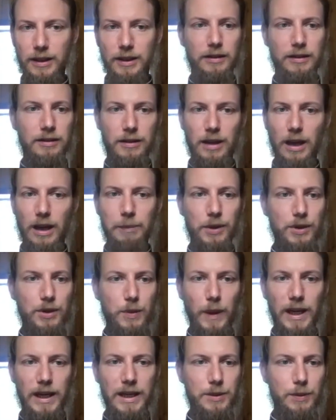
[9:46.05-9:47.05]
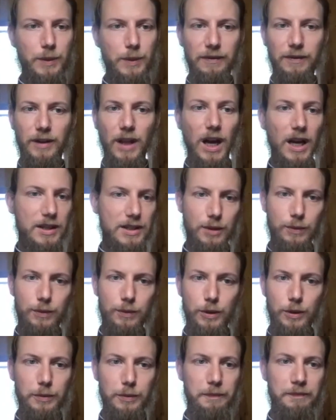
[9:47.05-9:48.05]
Numbers wise, we have lots of
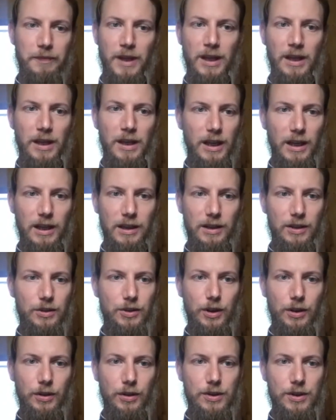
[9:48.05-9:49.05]
room in the church.